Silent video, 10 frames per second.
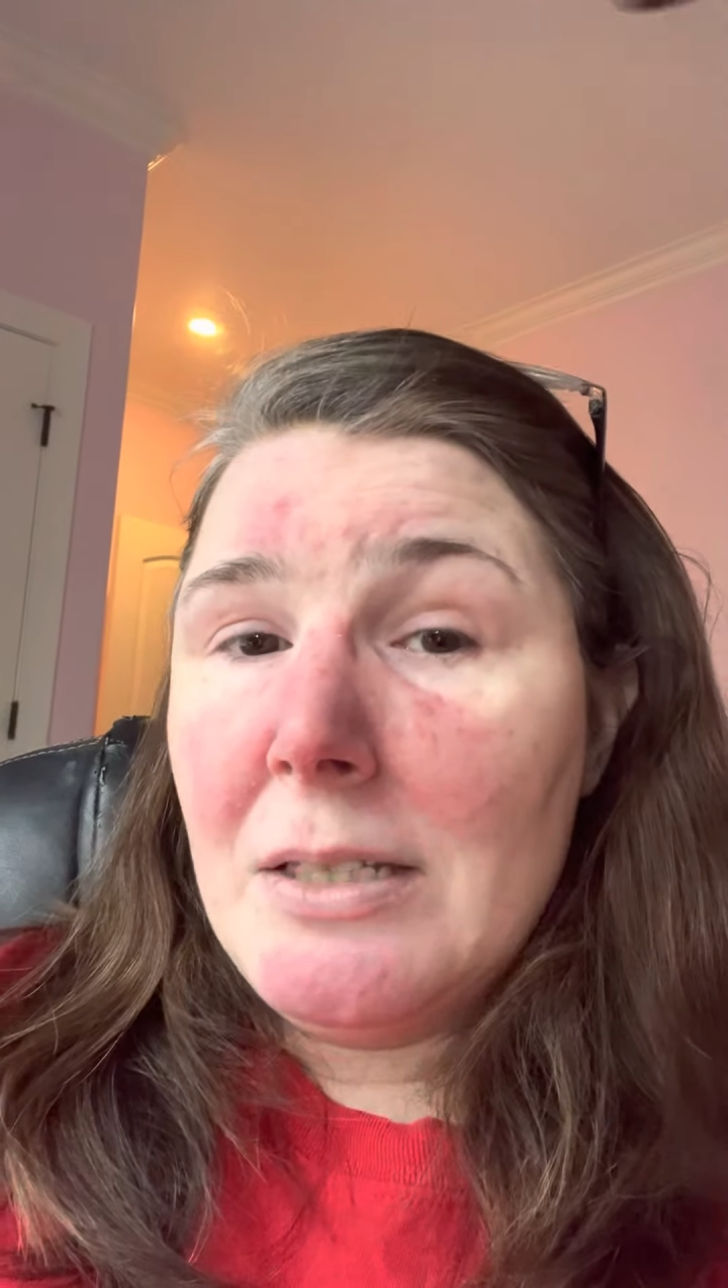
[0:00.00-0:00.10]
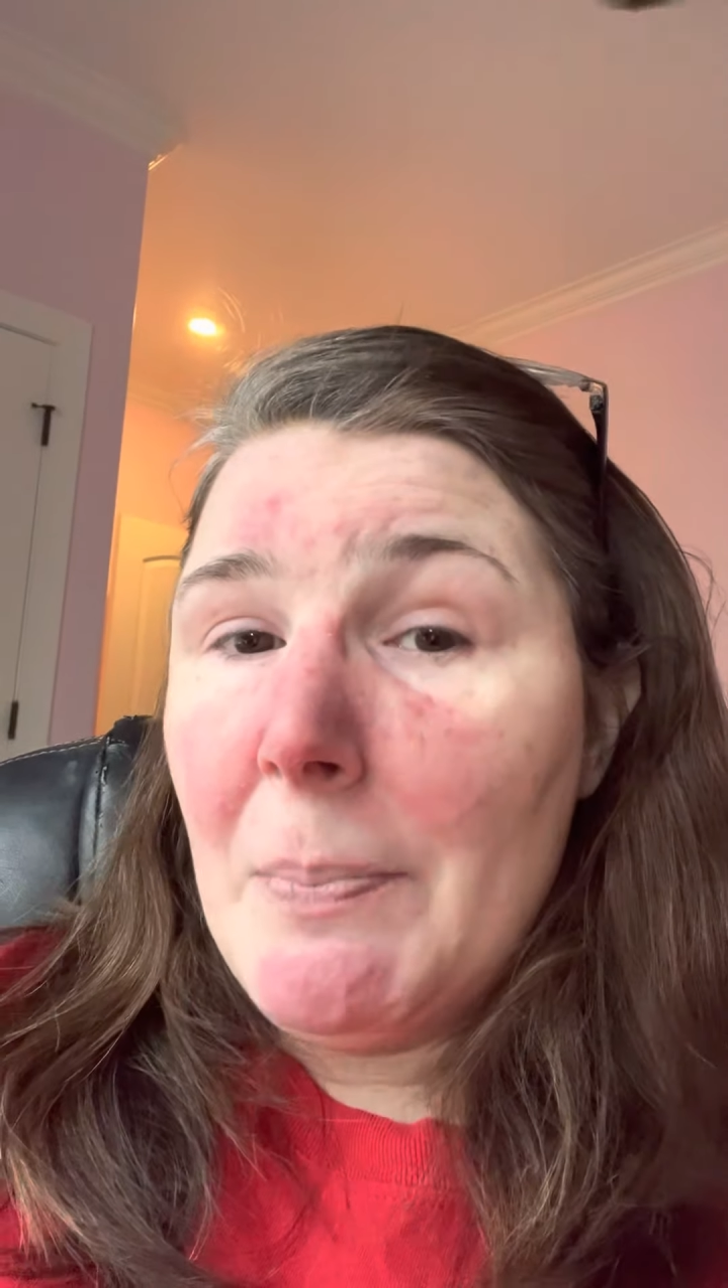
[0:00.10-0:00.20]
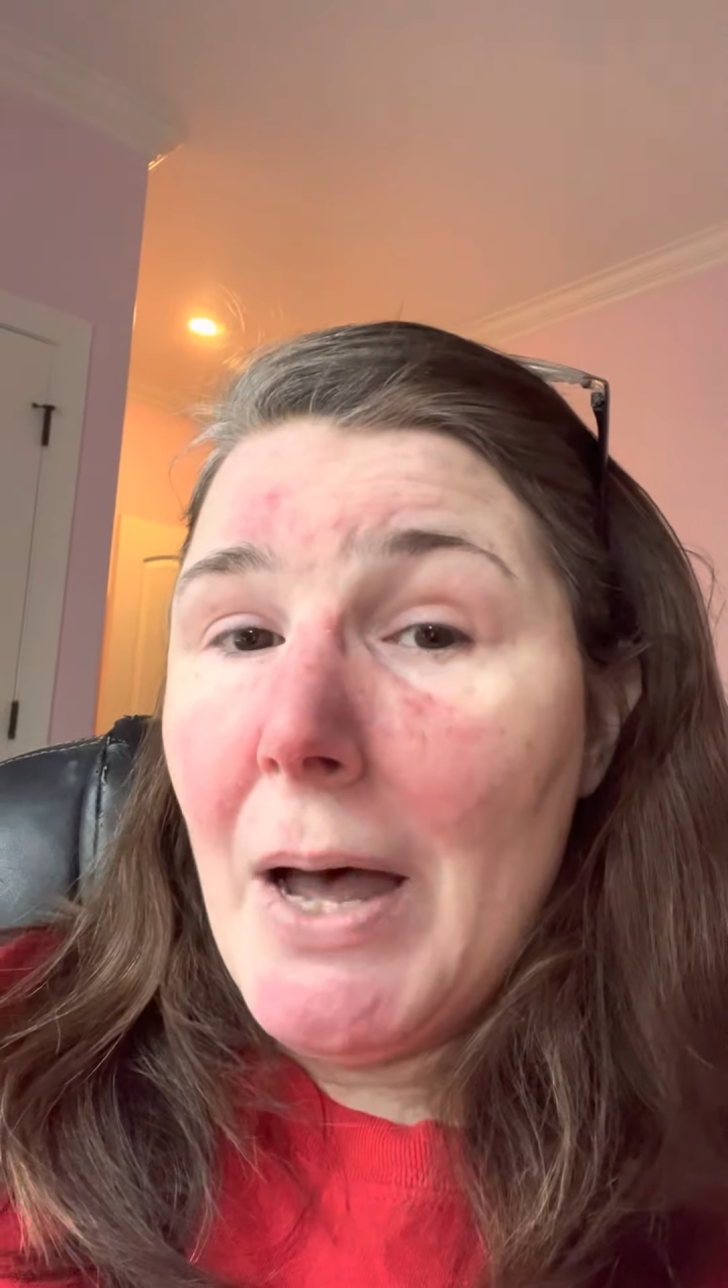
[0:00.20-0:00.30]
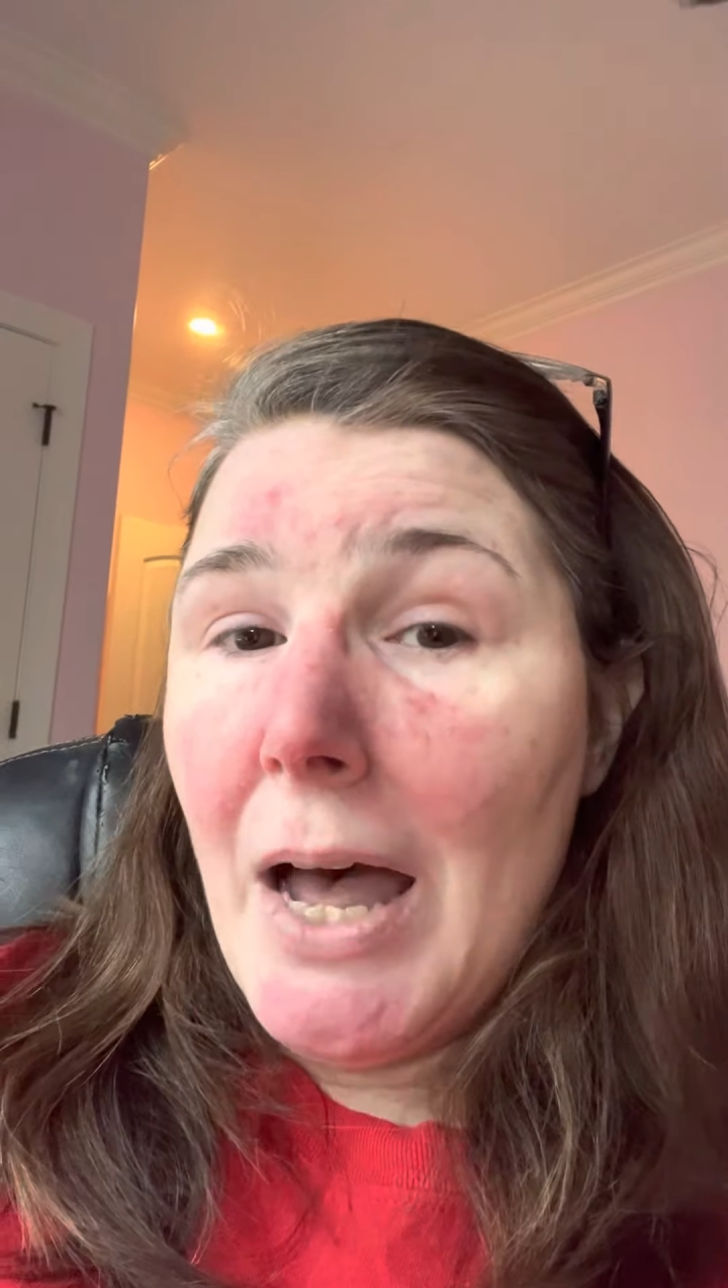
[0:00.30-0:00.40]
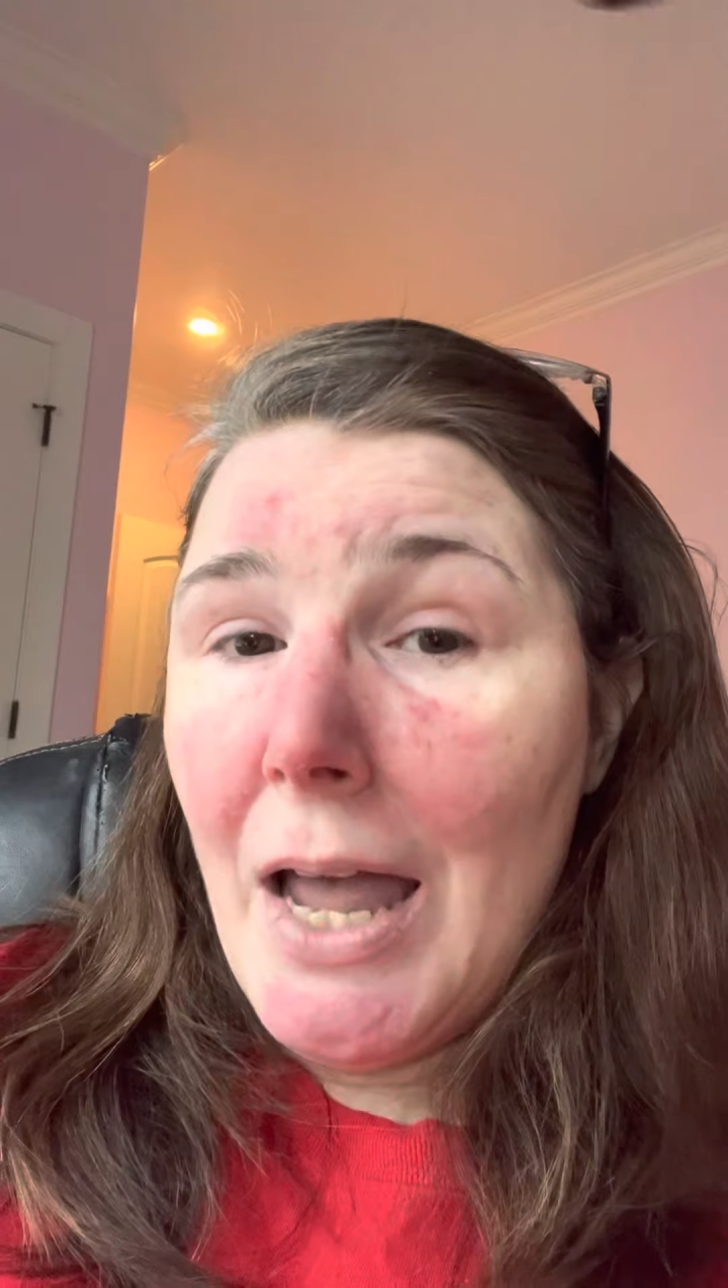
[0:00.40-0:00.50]

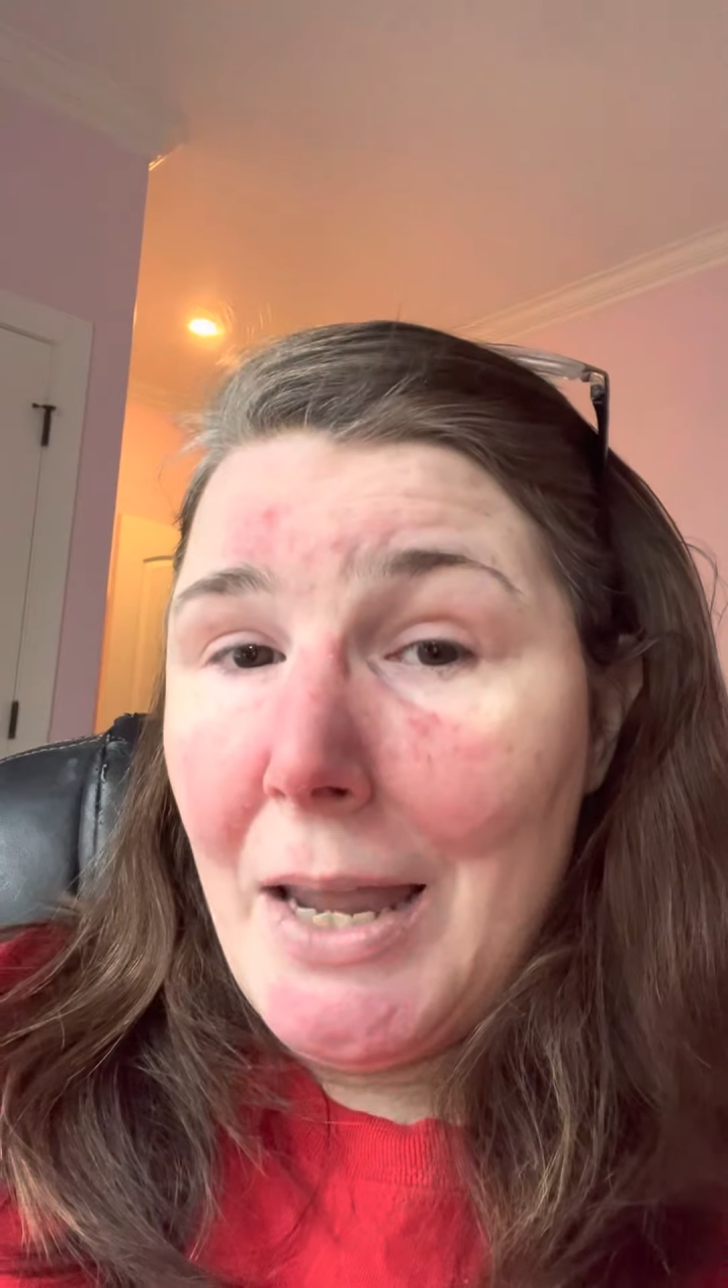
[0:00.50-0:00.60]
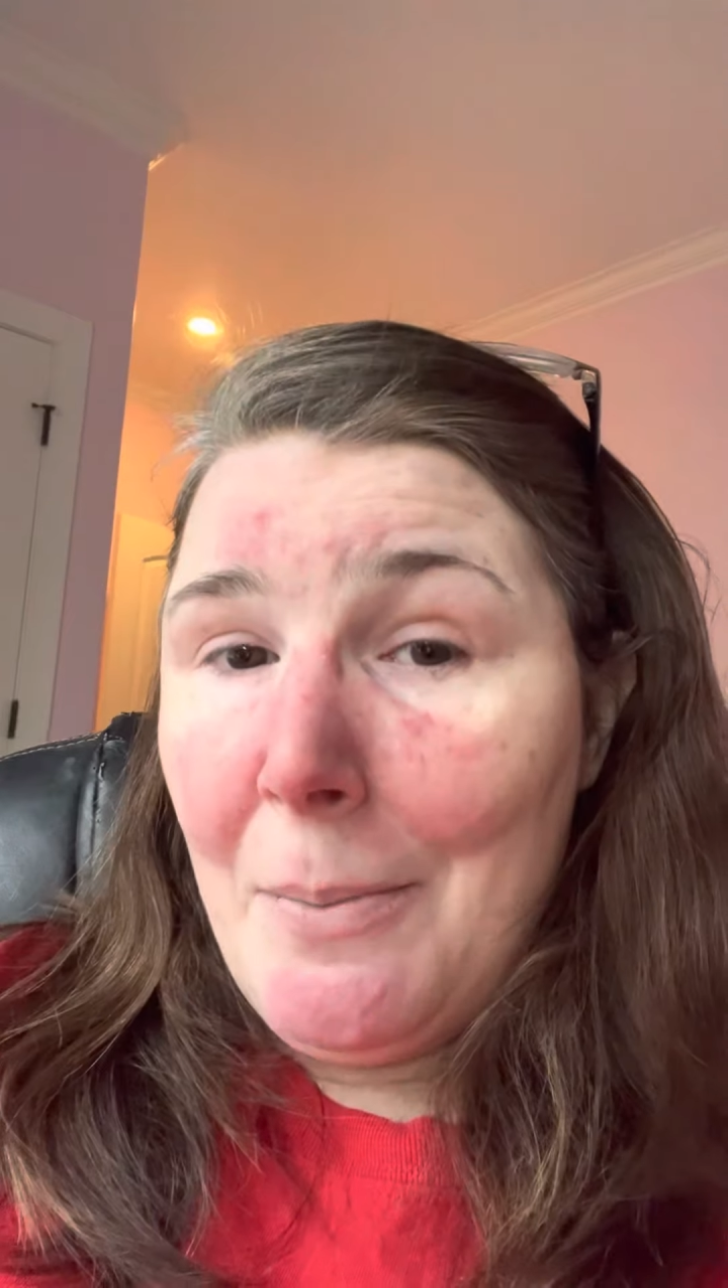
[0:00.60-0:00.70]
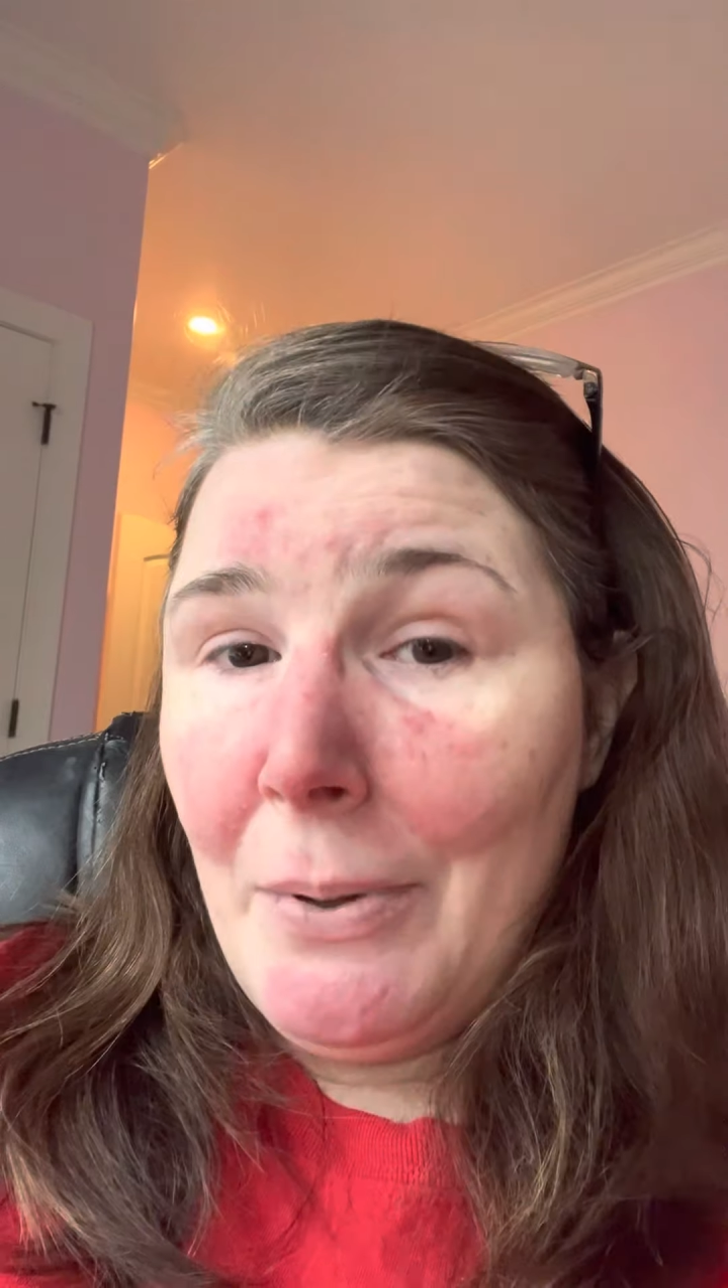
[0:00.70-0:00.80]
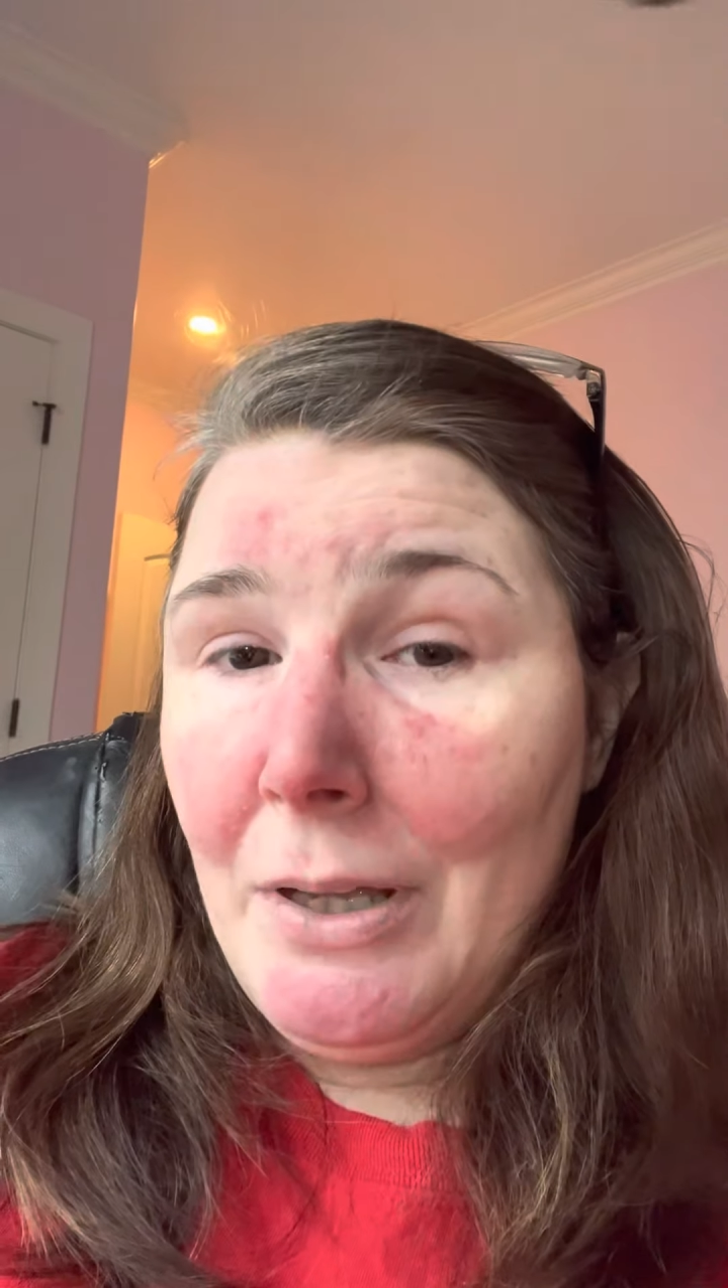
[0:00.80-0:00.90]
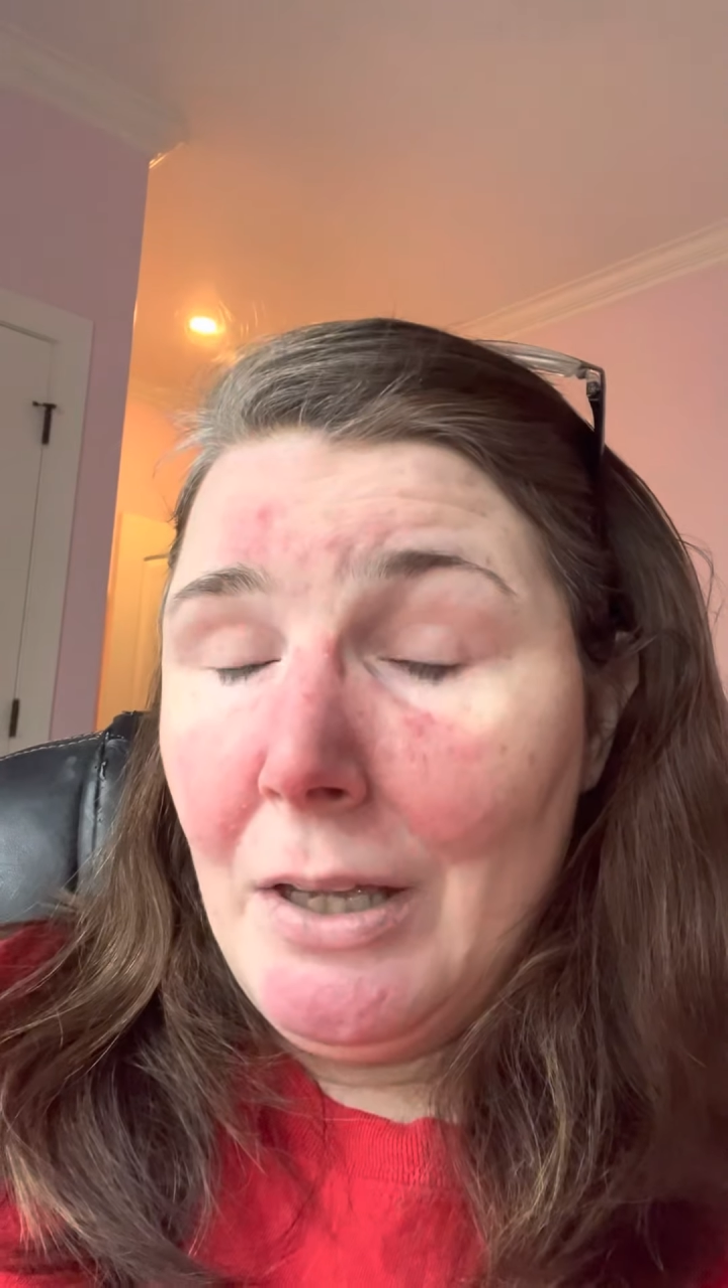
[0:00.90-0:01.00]
pipe